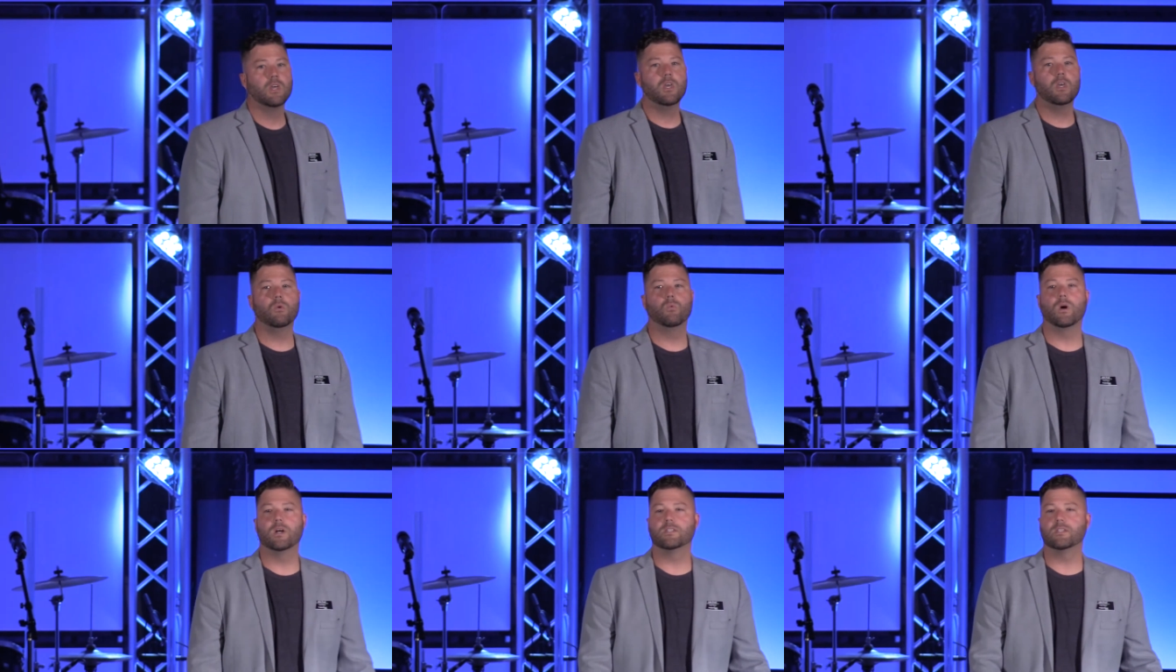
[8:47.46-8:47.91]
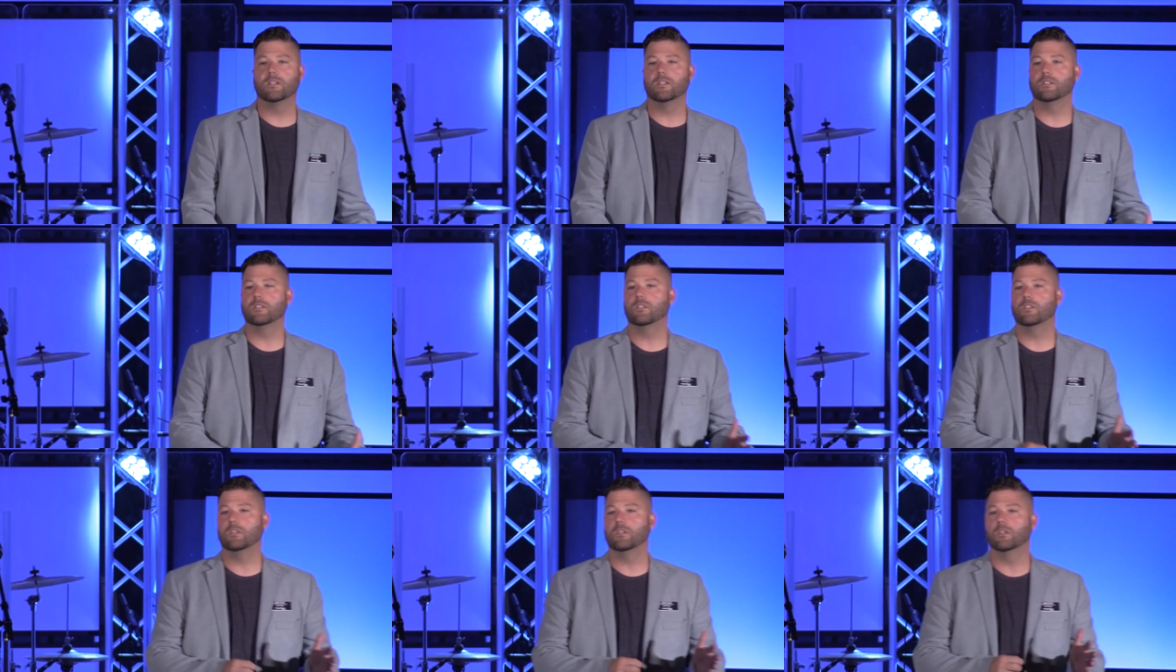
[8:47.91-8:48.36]
It wasn't
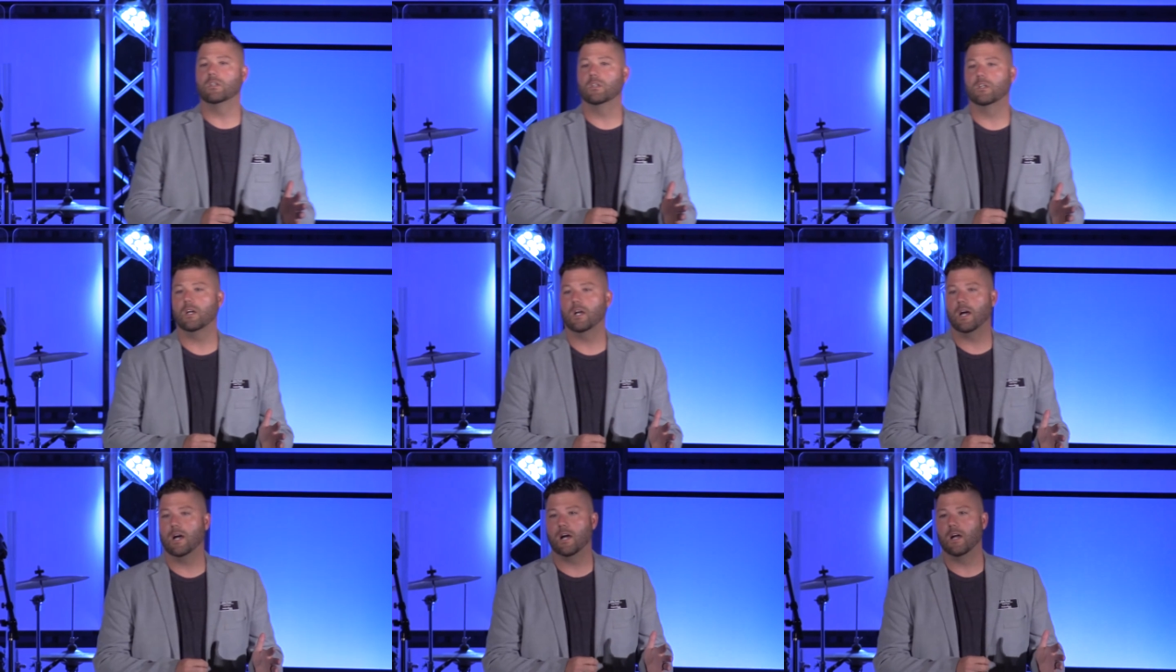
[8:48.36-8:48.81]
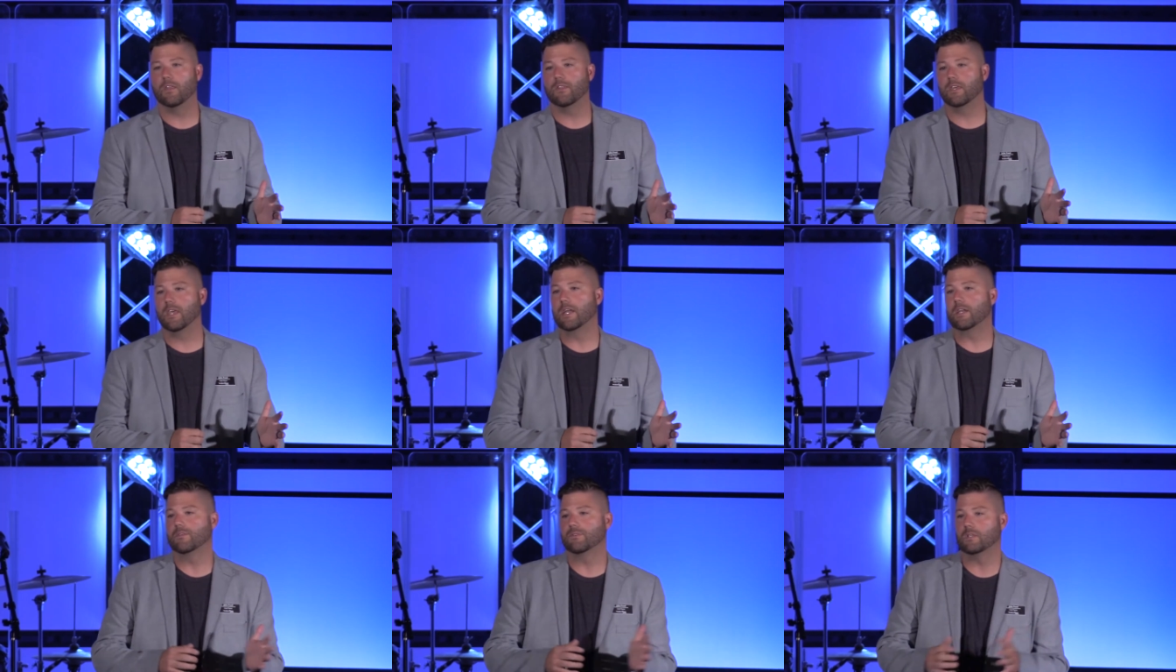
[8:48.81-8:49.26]
until
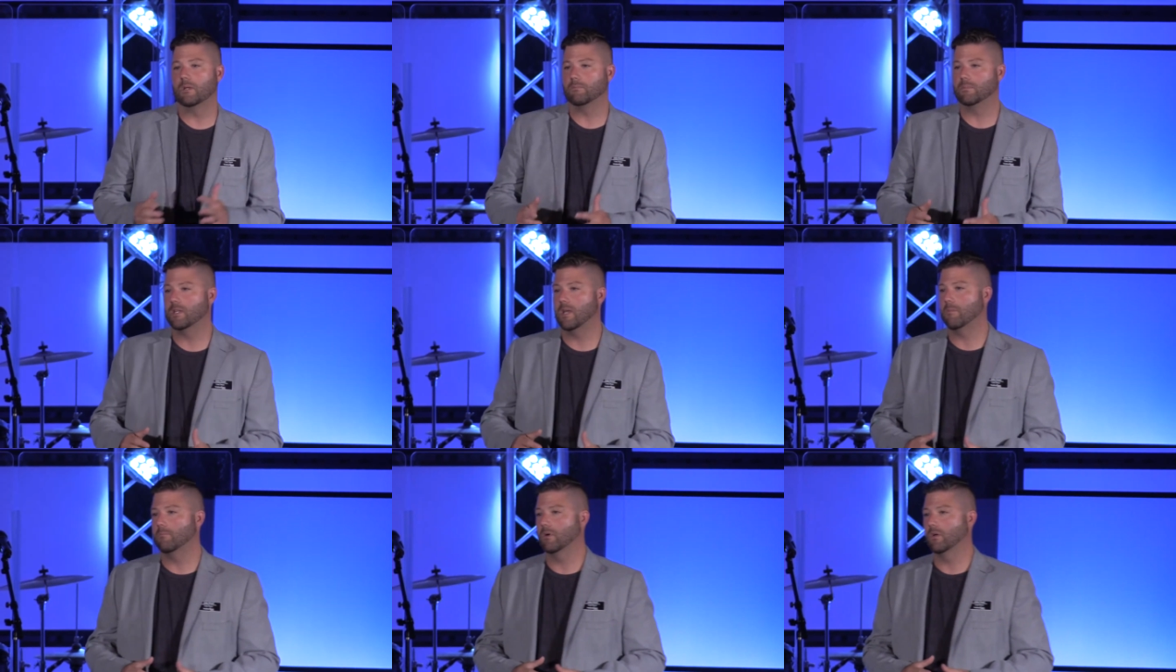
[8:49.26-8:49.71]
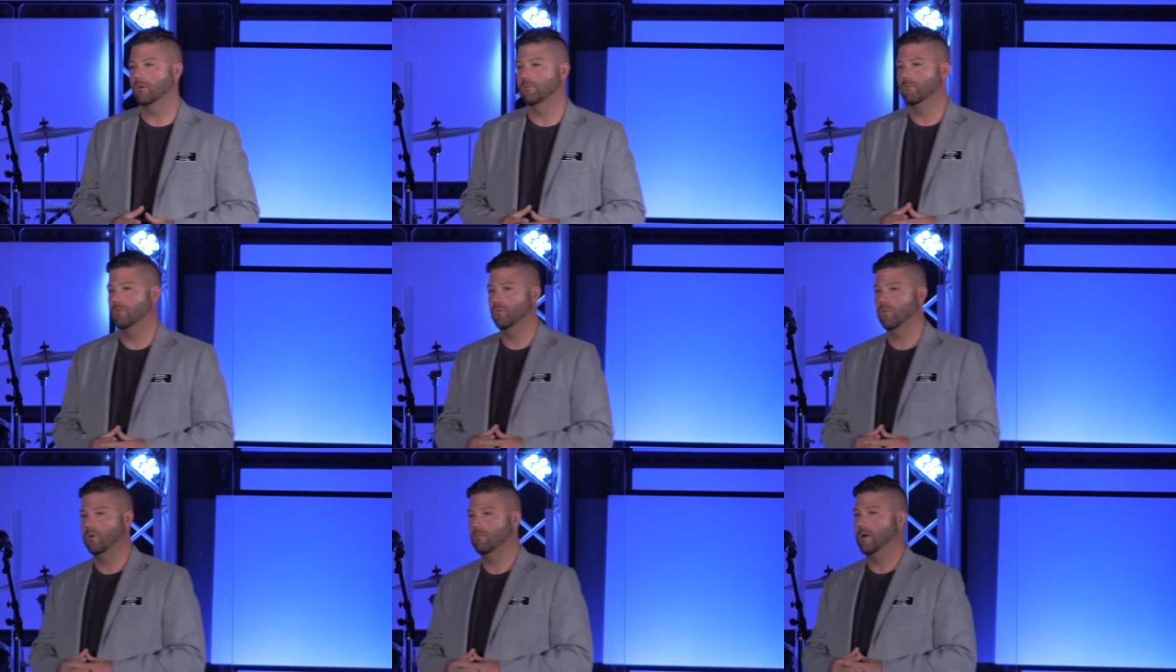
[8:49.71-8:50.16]
the end of September
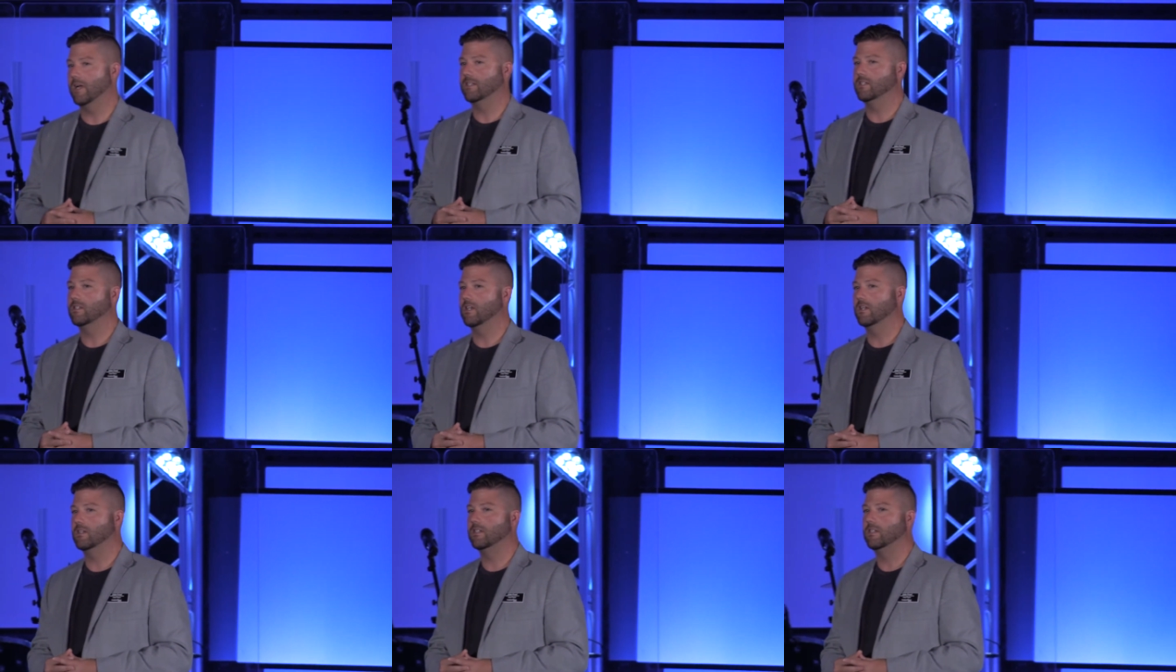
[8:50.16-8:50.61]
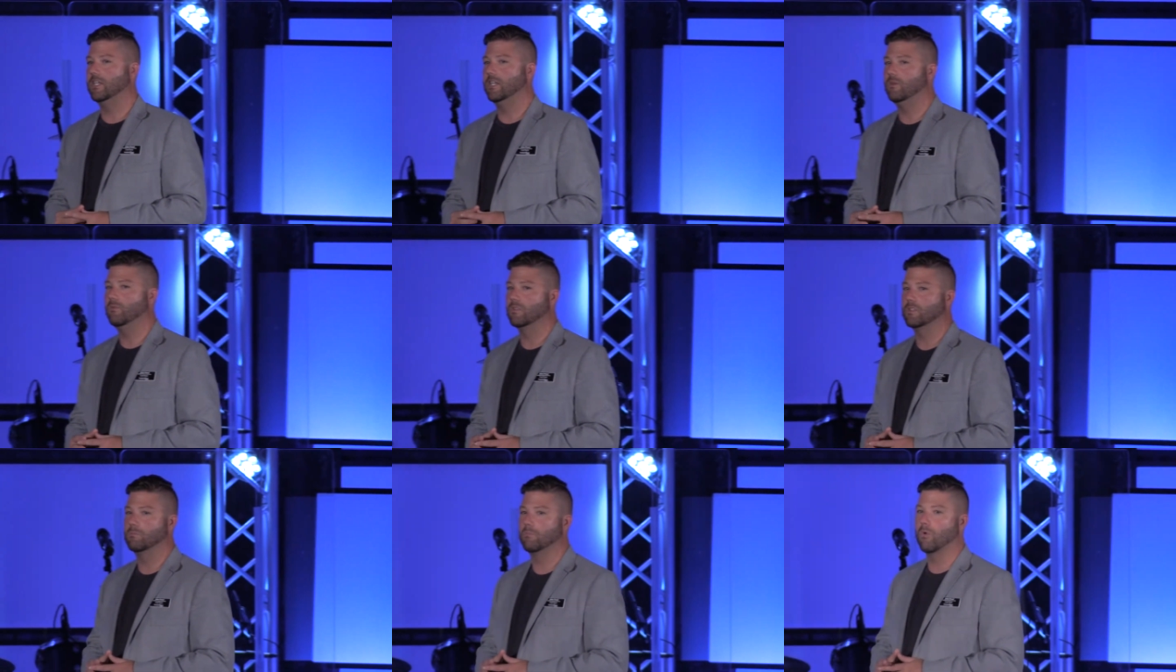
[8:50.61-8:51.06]
when my son
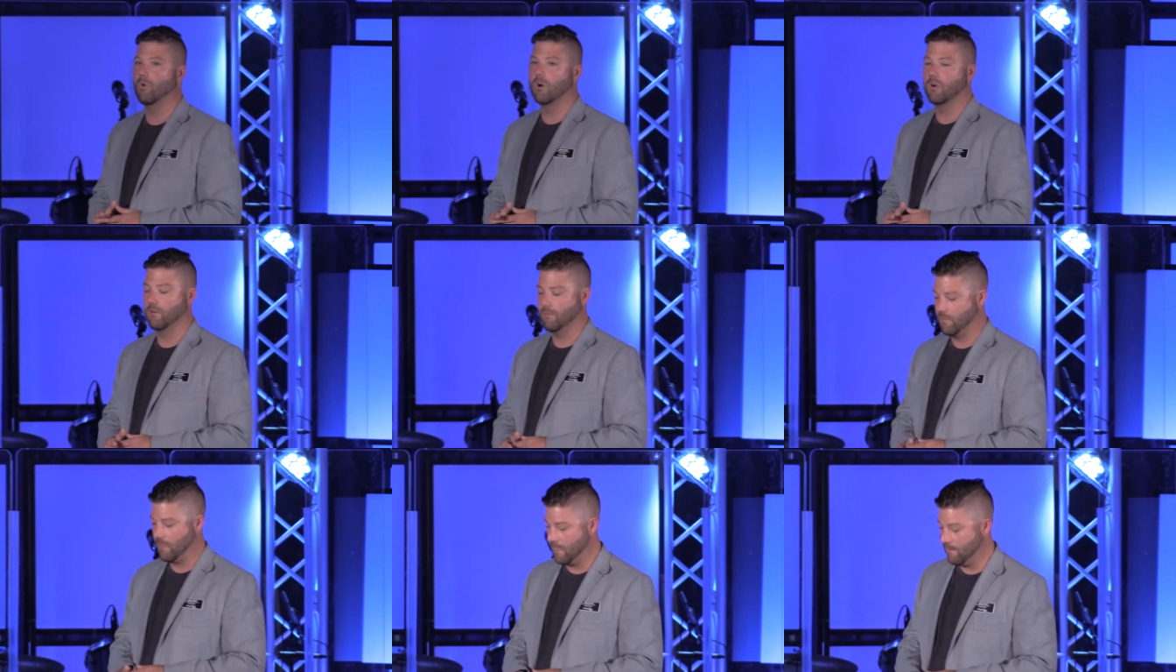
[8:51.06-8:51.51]
Dean was born.